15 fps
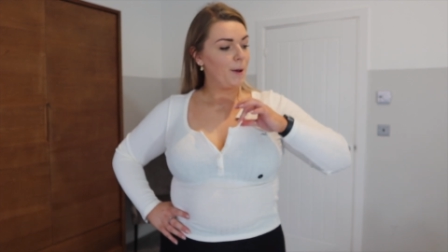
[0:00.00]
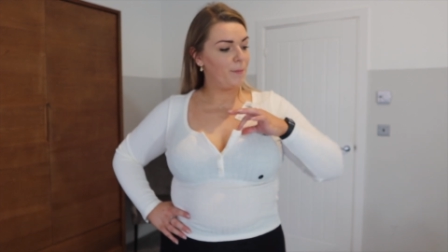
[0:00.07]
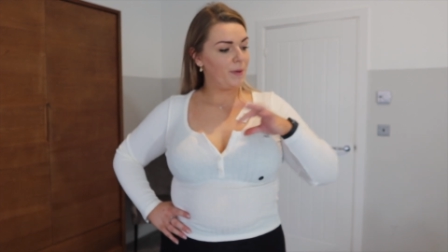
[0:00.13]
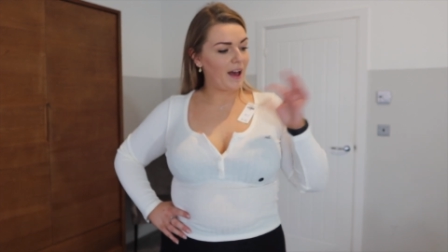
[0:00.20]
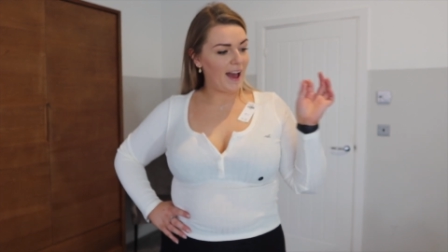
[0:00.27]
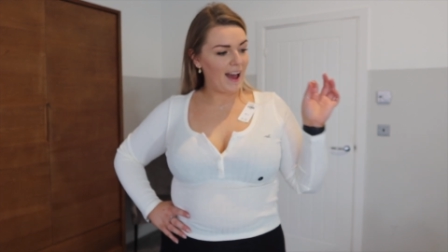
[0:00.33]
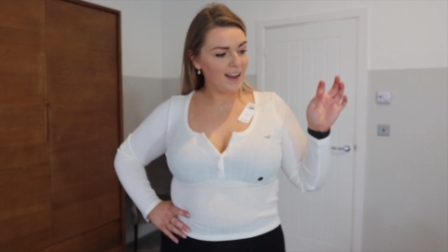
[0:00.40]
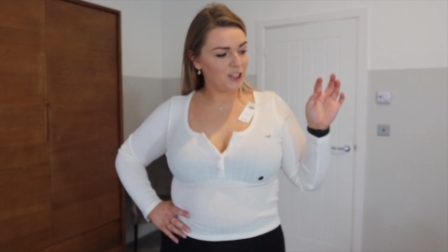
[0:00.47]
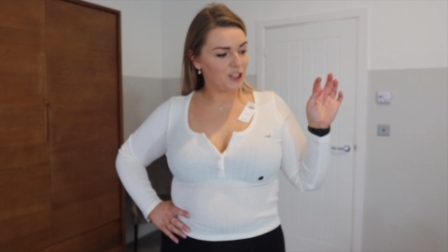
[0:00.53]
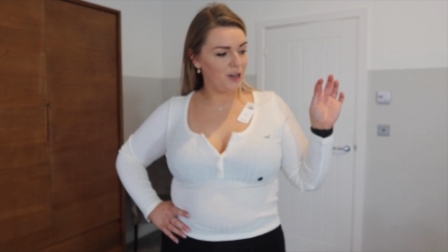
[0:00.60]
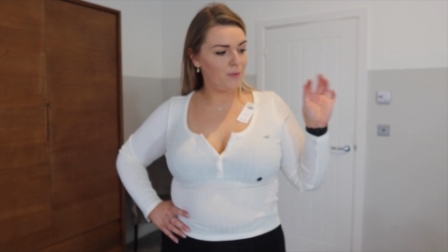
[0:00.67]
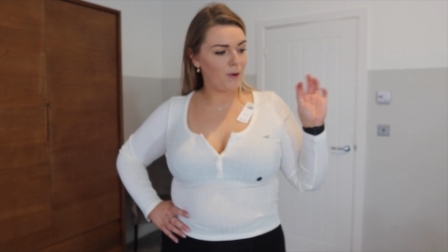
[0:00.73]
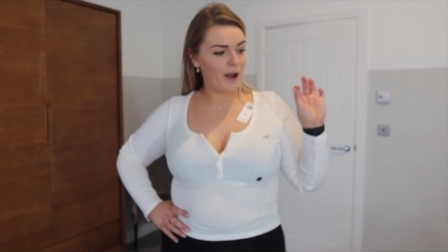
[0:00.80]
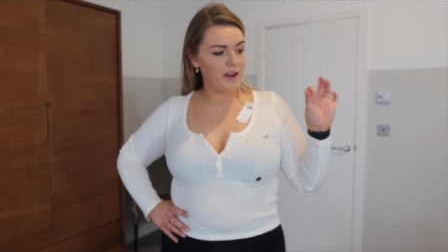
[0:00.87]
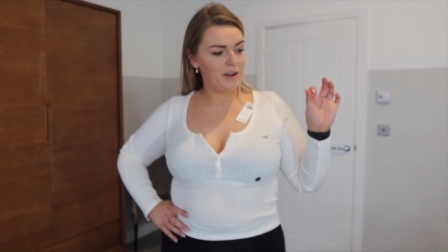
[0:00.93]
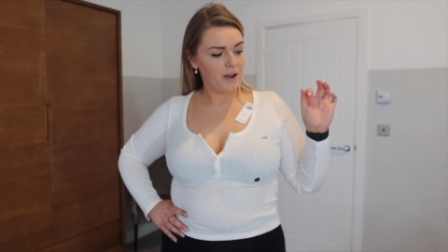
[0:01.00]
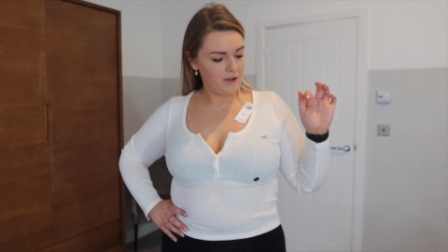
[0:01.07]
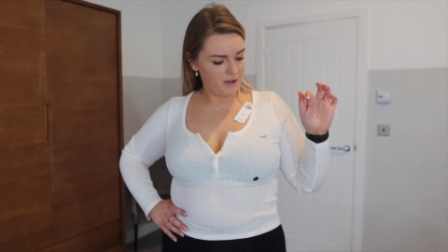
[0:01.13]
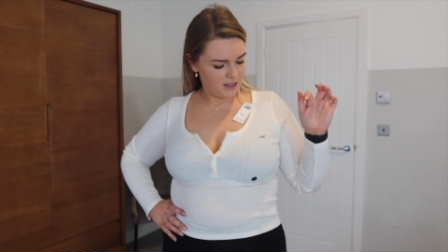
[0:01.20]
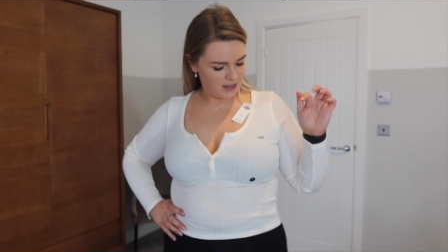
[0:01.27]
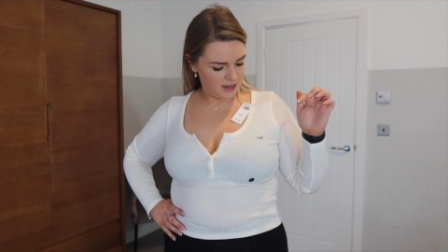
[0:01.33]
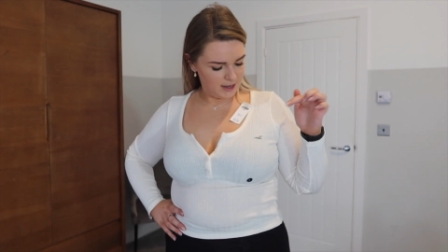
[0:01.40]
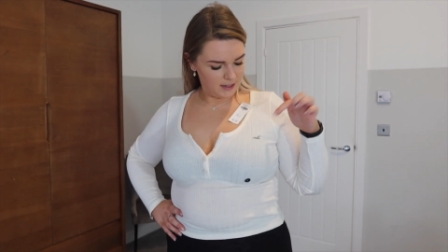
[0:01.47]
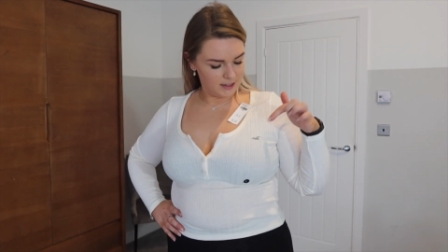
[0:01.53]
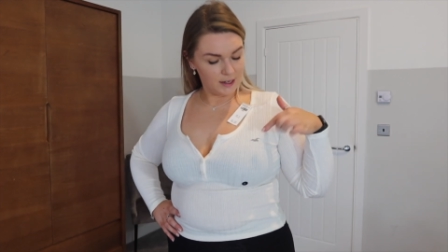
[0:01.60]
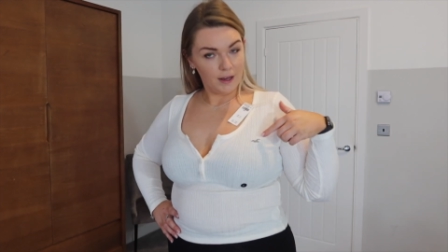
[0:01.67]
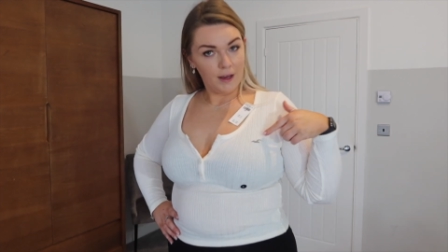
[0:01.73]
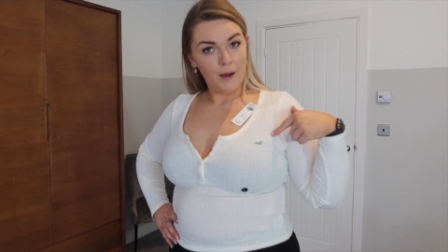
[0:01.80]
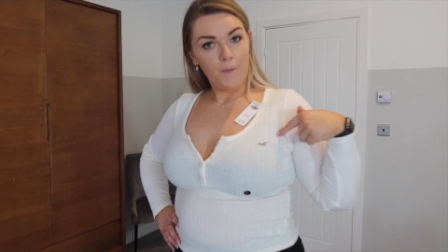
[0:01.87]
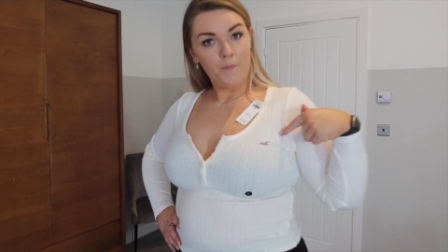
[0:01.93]
But actually what I noticed,
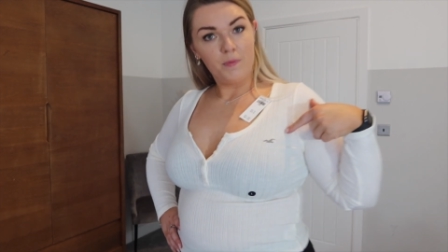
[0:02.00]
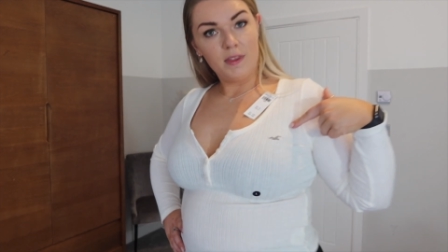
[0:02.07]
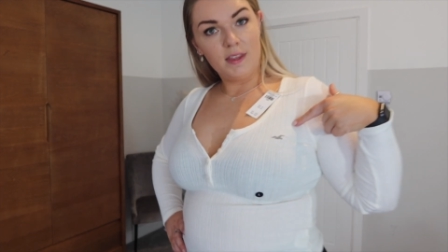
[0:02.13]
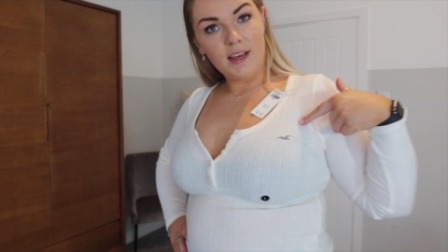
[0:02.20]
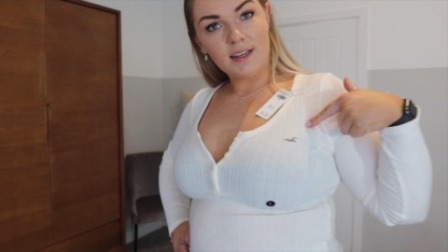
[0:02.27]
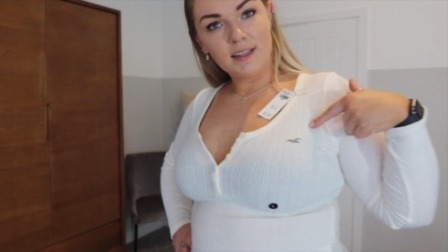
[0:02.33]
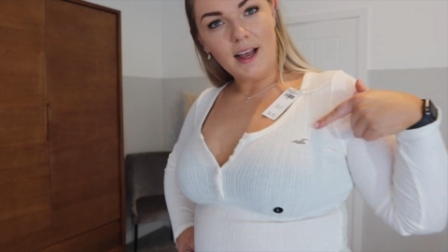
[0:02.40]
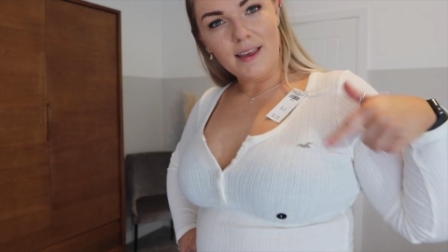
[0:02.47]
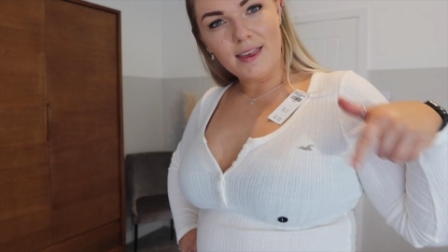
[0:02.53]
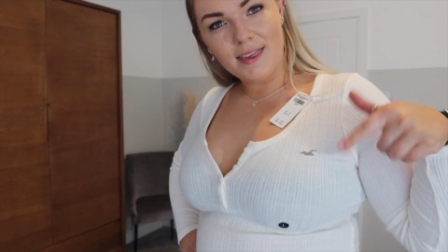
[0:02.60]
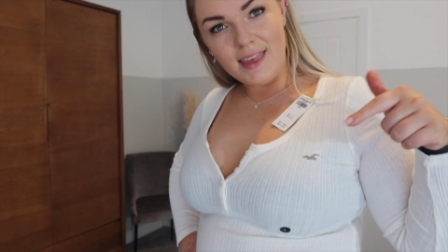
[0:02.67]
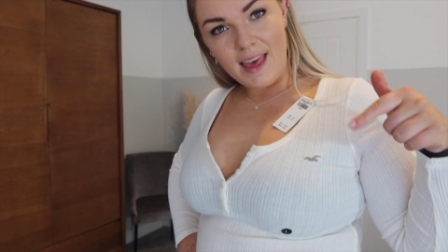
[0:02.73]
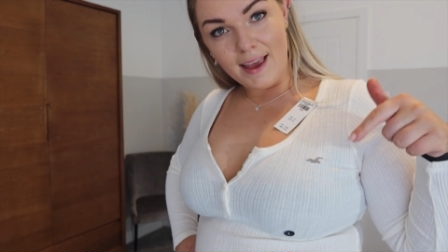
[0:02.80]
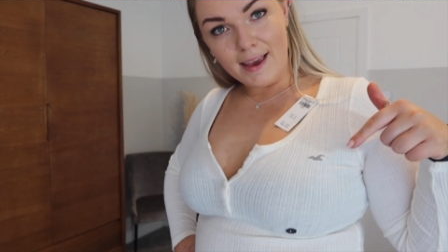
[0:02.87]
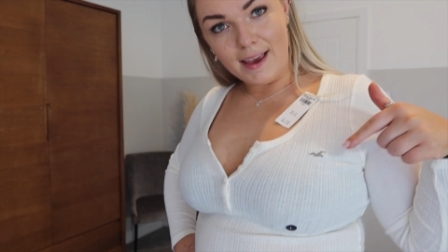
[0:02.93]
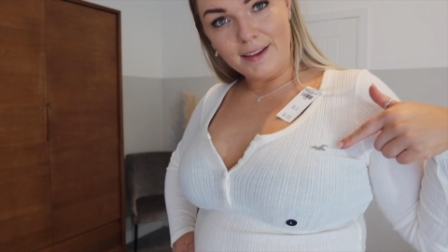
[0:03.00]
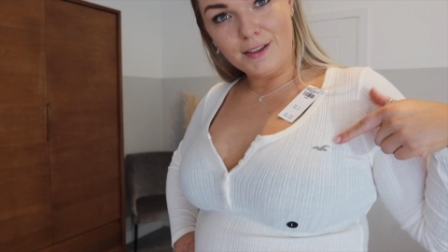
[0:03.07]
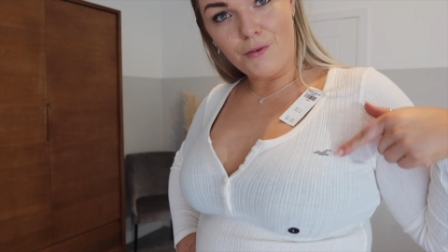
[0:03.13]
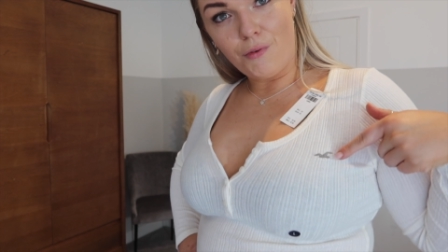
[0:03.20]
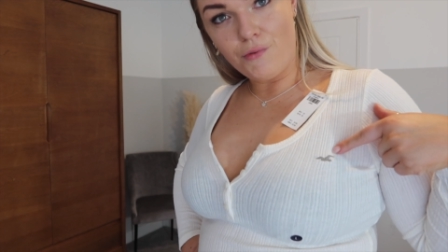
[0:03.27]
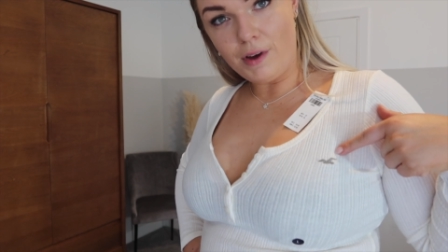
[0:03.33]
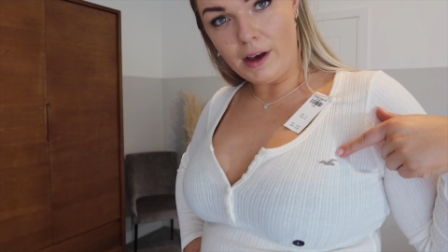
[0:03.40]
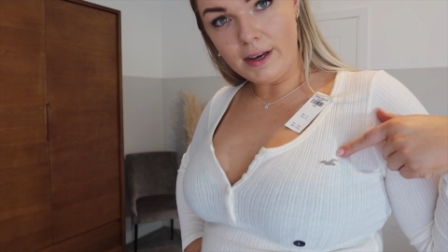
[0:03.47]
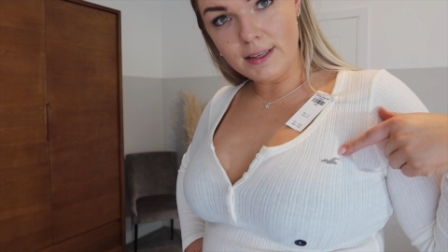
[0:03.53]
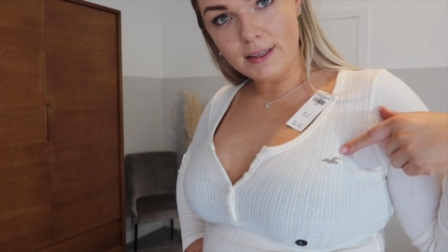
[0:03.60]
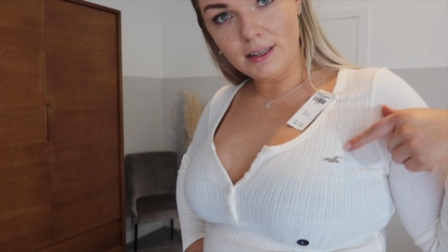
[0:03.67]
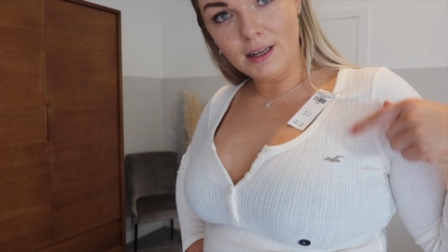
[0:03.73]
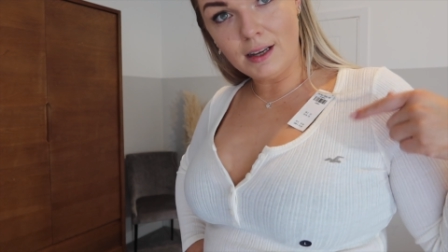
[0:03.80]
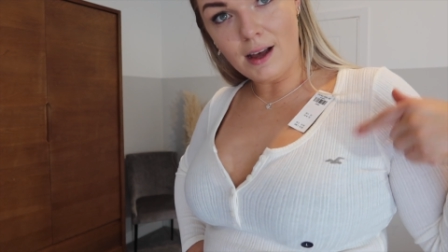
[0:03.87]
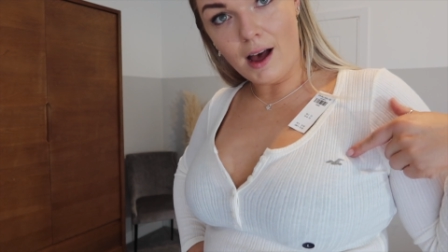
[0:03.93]
this I think is the
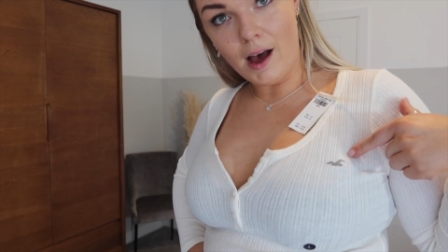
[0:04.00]
first